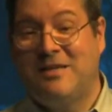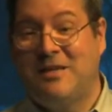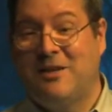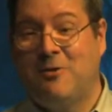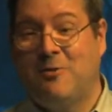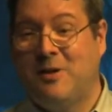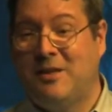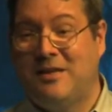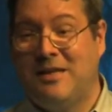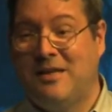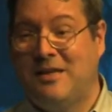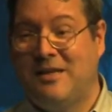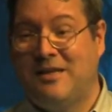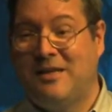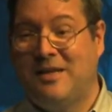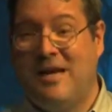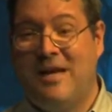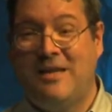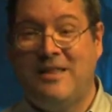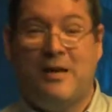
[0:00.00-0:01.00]
you know, at the end of the
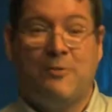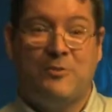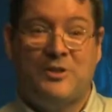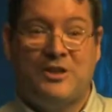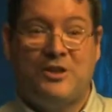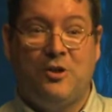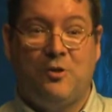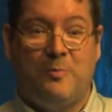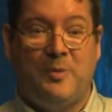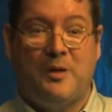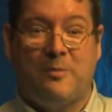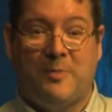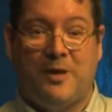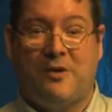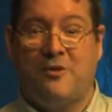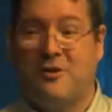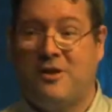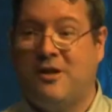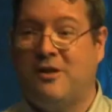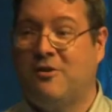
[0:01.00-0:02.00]
day, that would still be a
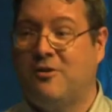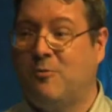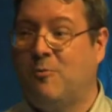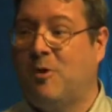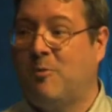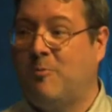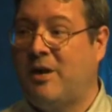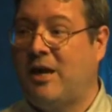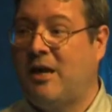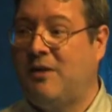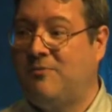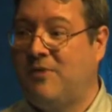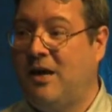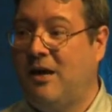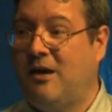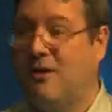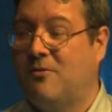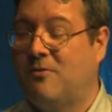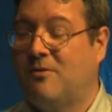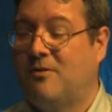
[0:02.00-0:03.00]
better deal than what we have
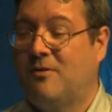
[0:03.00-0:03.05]
now.